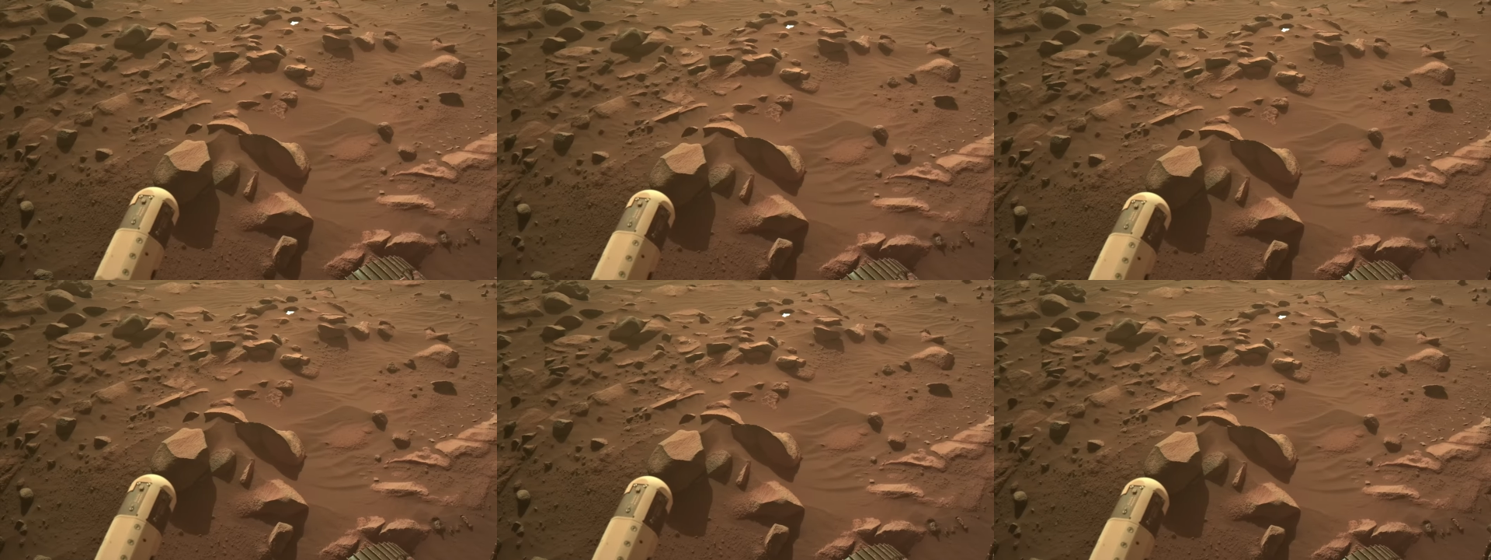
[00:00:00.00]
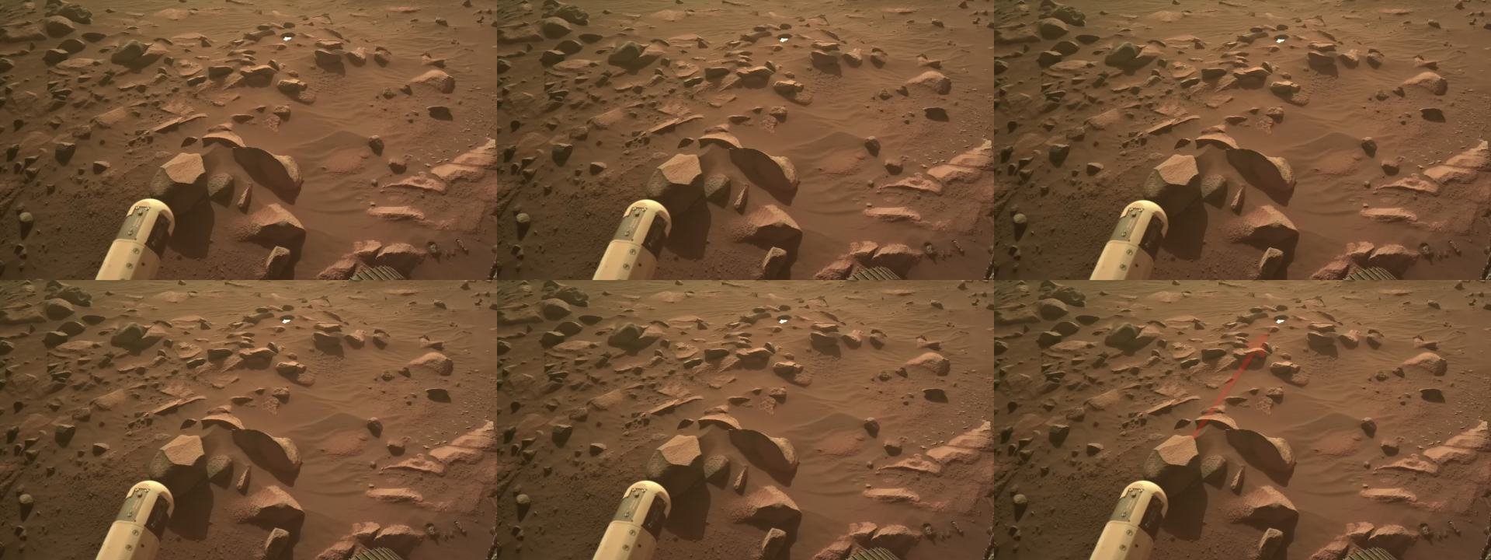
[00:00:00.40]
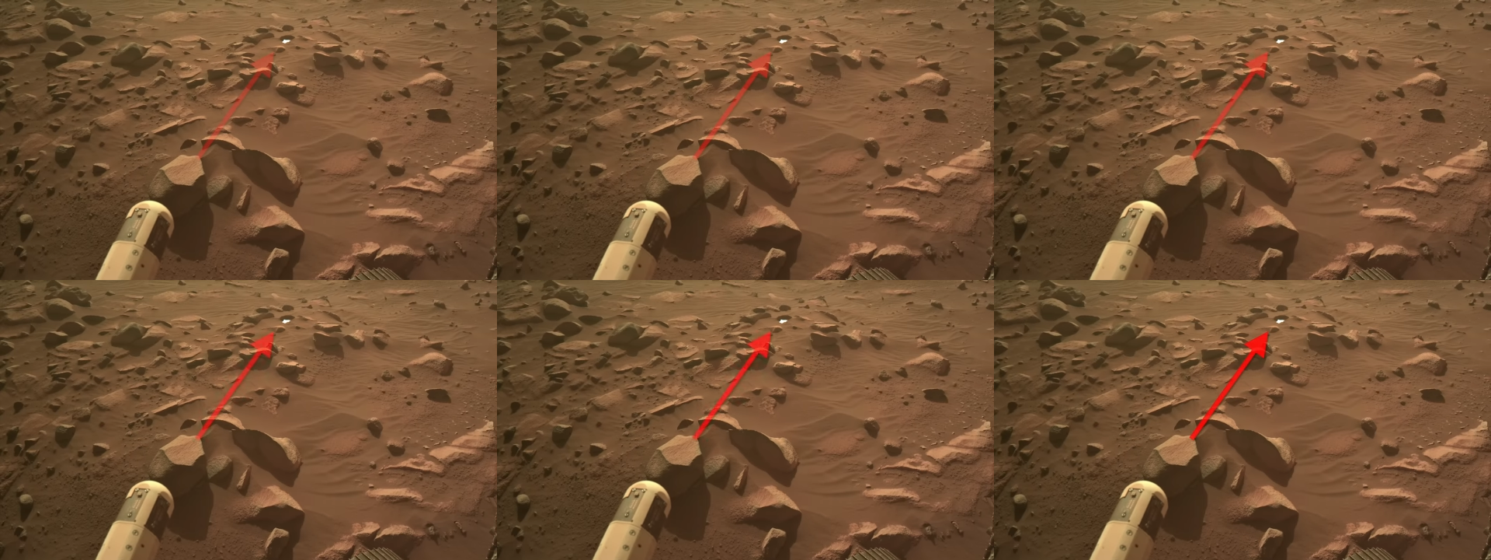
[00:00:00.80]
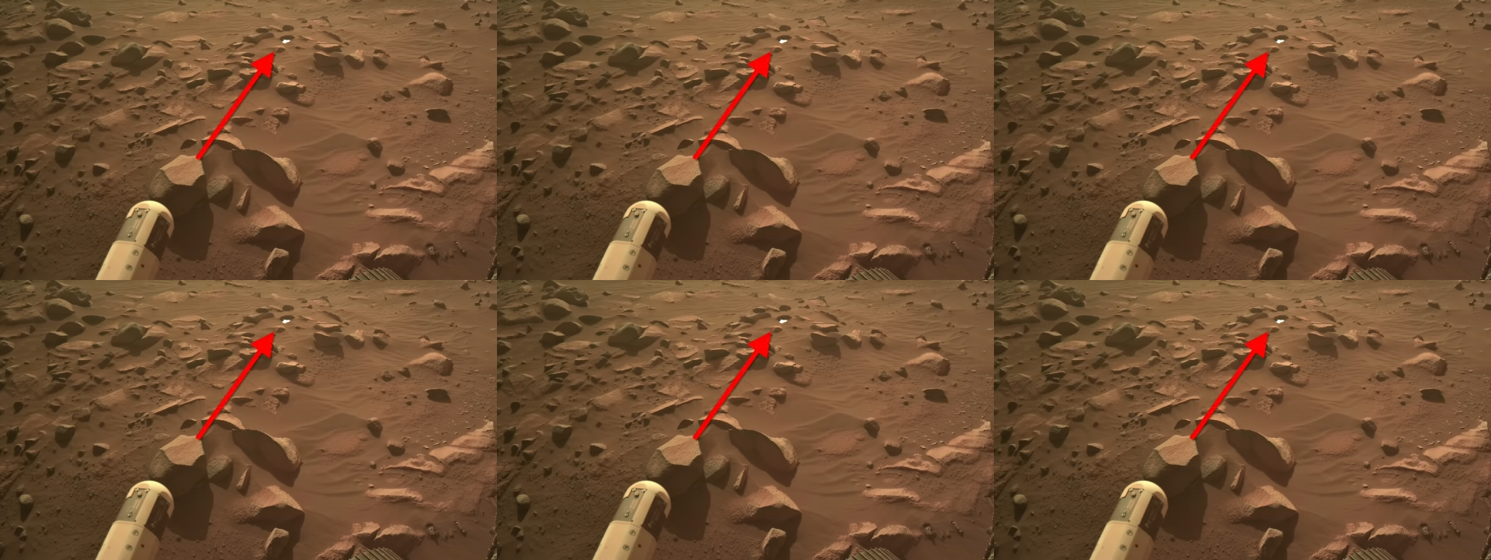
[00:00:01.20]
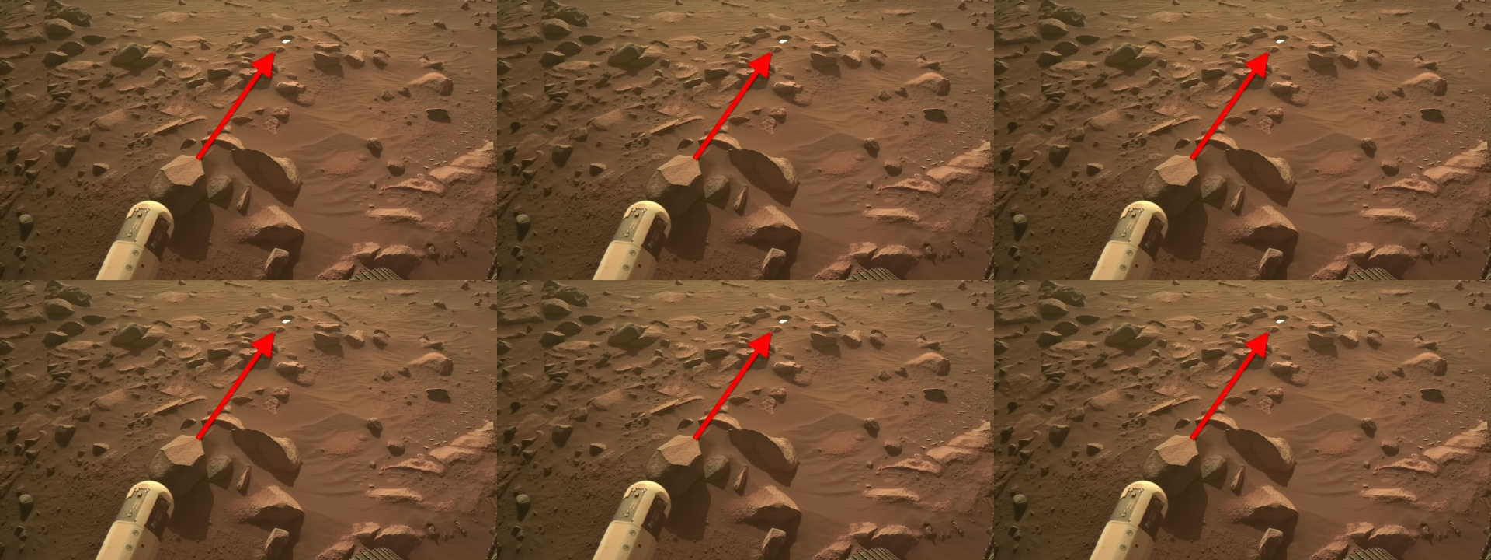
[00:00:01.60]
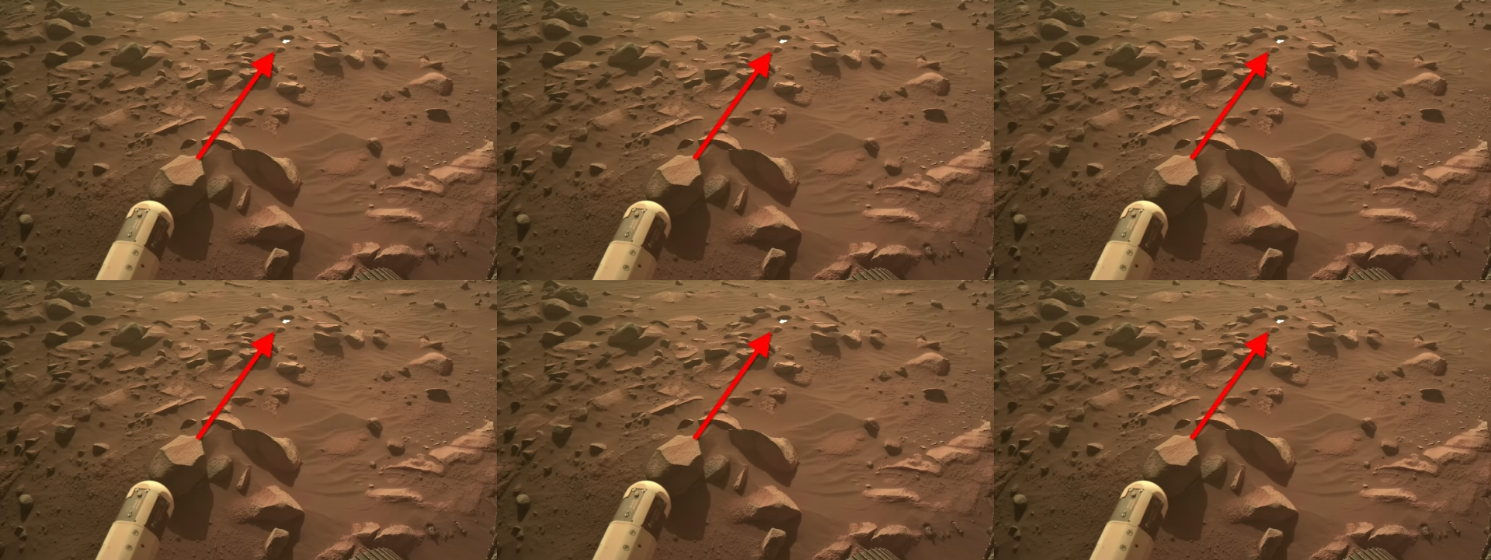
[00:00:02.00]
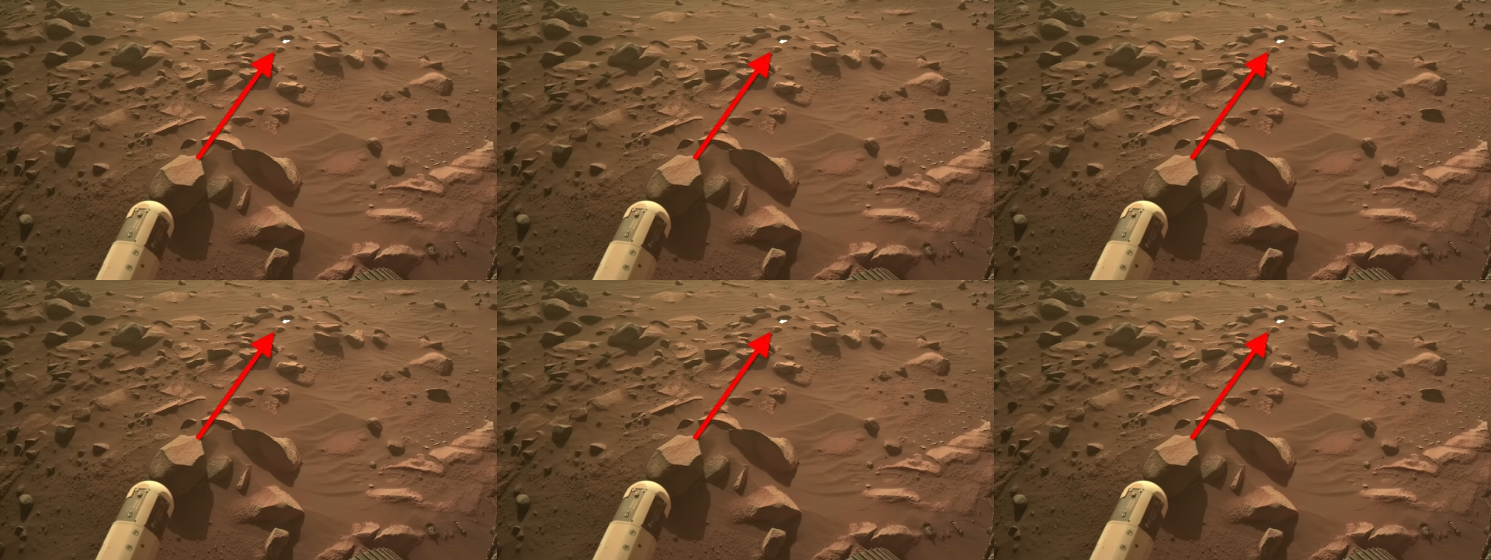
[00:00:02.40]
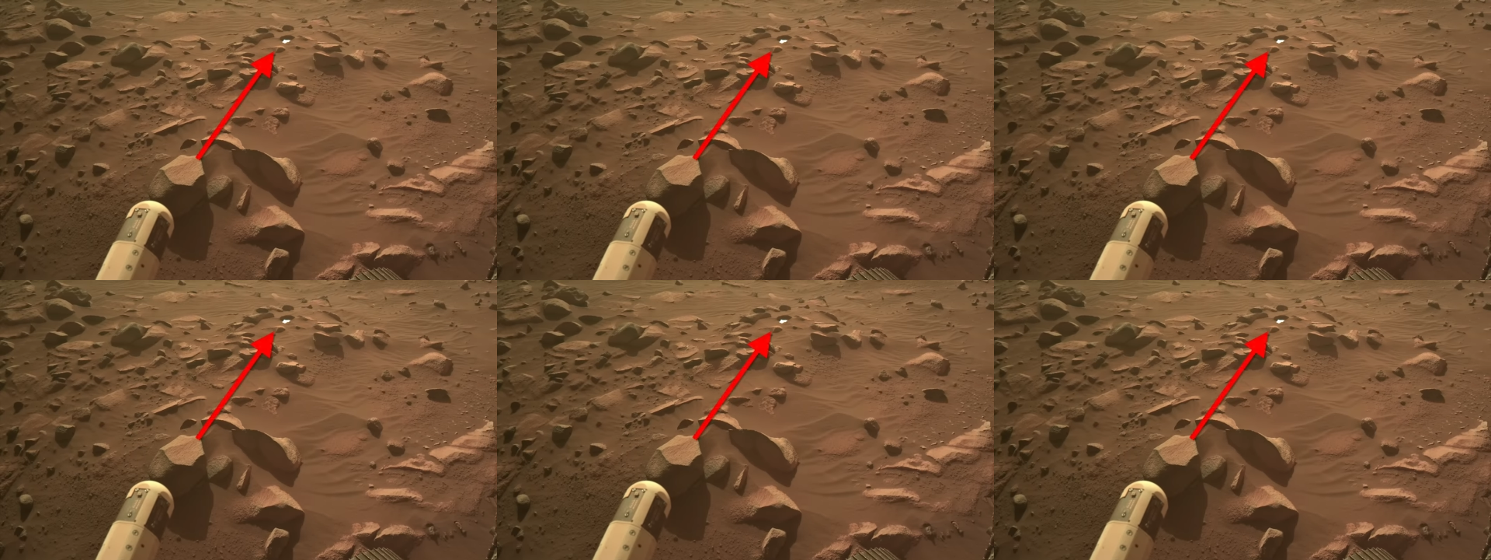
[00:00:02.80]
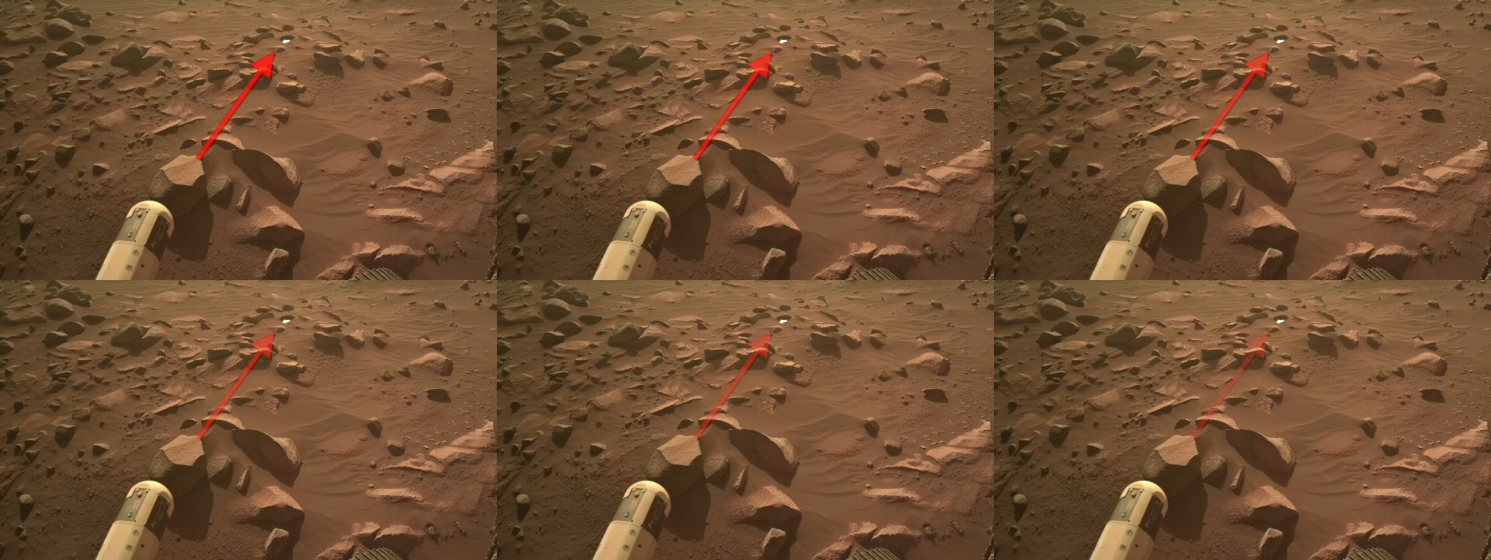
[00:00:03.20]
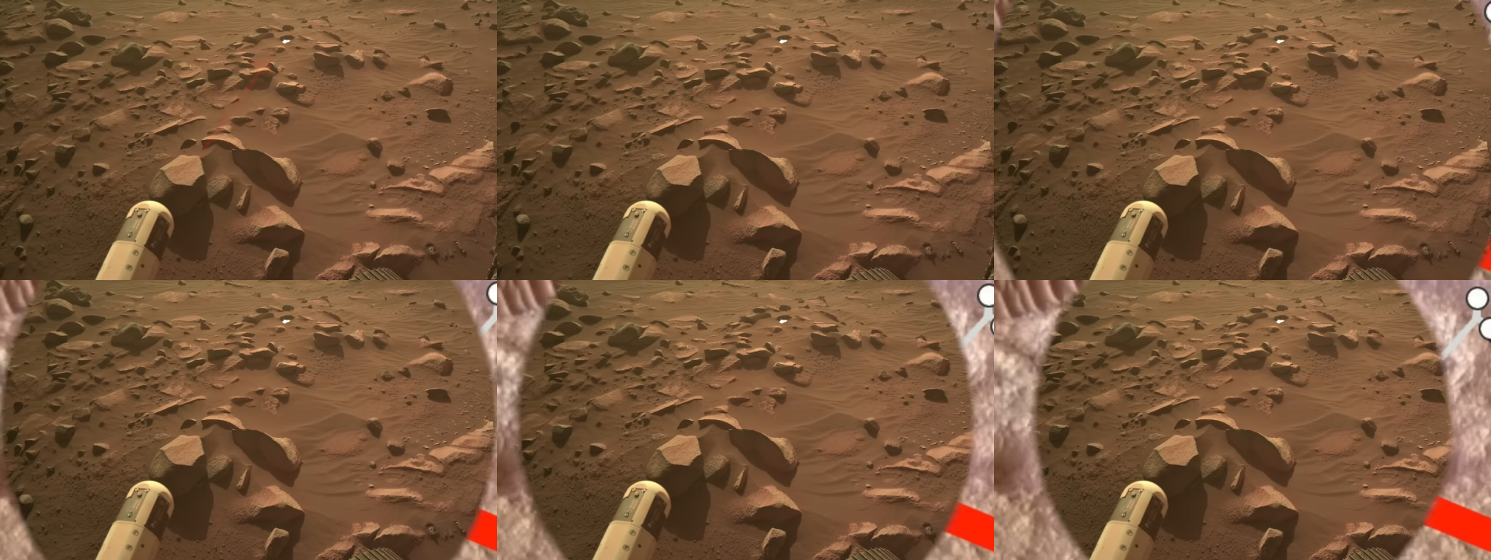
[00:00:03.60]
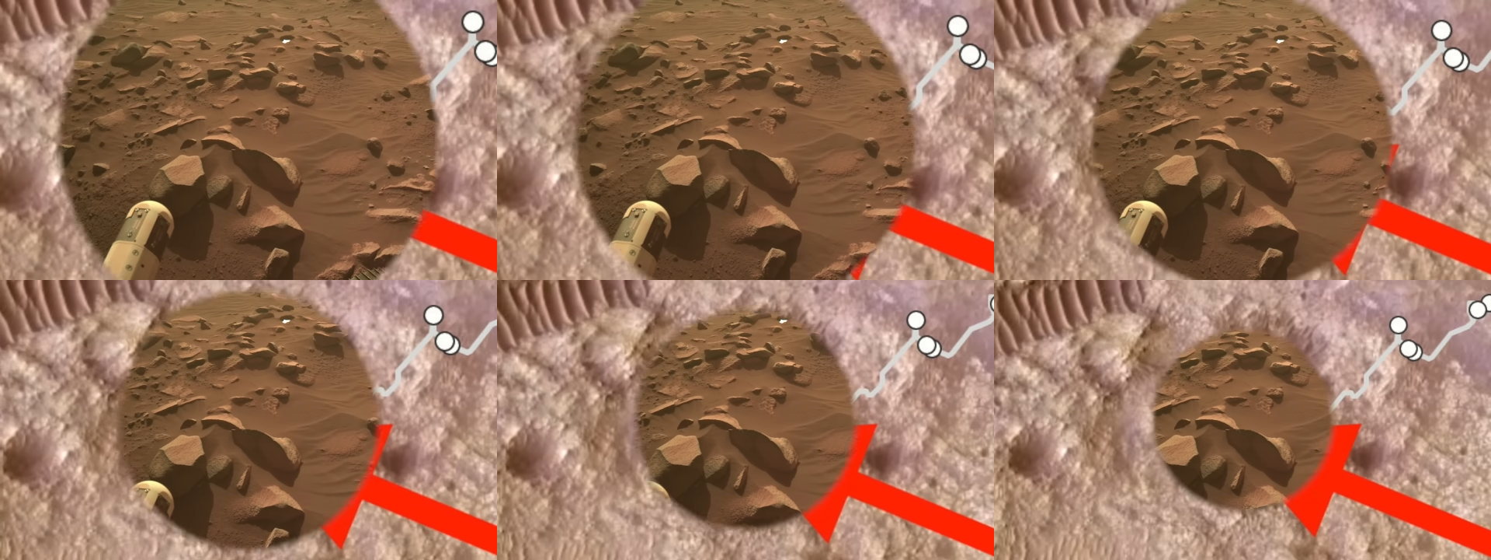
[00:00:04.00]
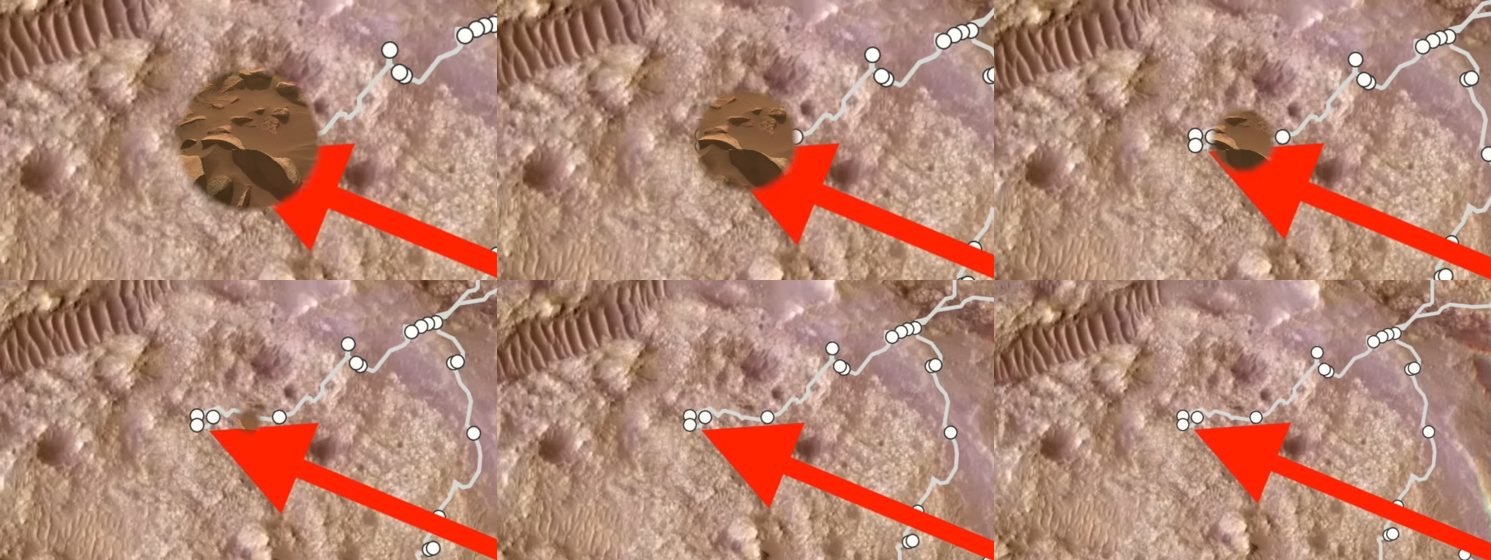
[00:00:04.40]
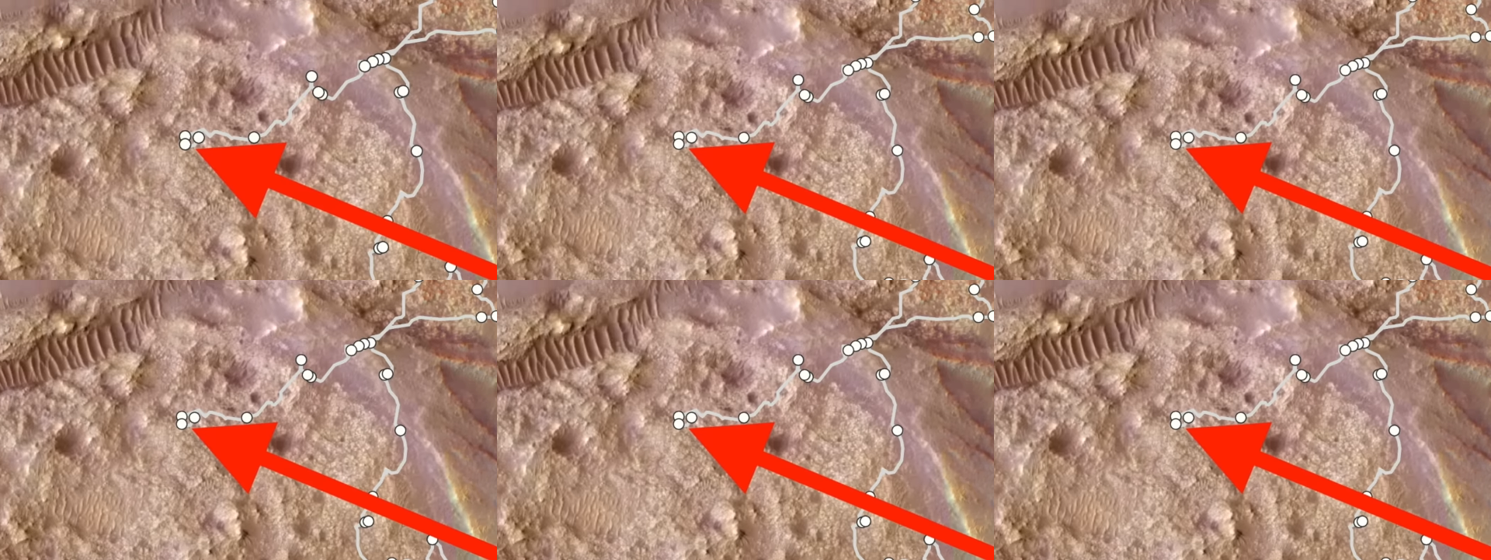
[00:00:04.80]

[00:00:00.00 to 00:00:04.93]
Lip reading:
(no speaker visible)